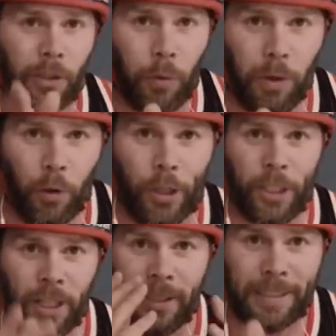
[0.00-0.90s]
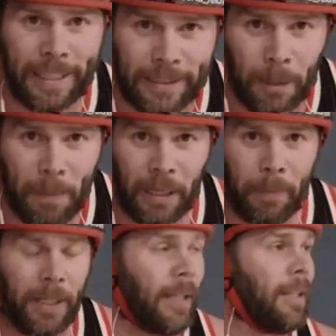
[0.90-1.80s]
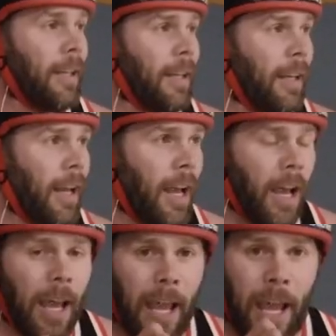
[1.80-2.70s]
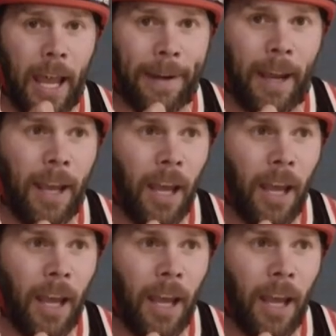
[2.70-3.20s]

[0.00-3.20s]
street version, 60mm. And